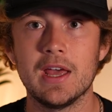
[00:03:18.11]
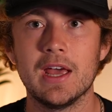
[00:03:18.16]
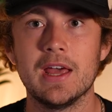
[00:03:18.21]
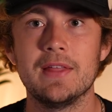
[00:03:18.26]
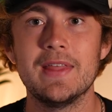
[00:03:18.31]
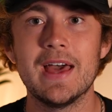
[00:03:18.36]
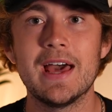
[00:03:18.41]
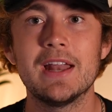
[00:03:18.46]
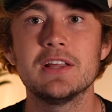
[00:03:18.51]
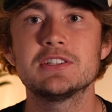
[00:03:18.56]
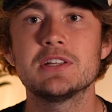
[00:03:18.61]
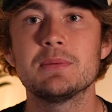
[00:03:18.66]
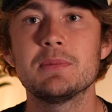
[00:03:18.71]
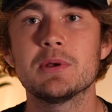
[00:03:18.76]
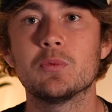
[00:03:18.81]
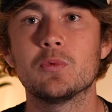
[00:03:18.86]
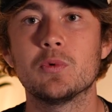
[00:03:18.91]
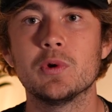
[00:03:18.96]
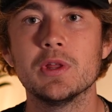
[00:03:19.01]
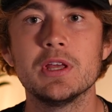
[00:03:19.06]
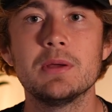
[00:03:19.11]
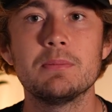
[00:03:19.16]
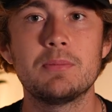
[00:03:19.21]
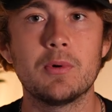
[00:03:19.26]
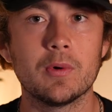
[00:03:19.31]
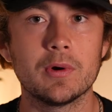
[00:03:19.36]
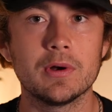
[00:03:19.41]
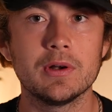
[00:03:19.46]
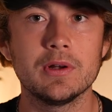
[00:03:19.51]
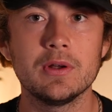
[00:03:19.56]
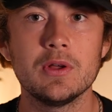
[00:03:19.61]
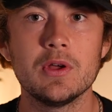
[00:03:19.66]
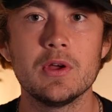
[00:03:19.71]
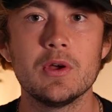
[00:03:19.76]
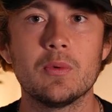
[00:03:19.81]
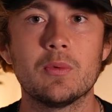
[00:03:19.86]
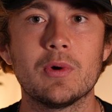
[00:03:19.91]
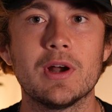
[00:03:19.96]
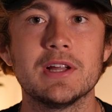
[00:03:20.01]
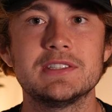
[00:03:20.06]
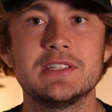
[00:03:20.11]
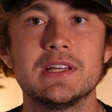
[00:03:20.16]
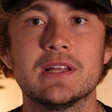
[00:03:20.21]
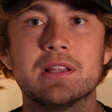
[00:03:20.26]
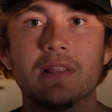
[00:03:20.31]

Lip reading: And that is something really important where I see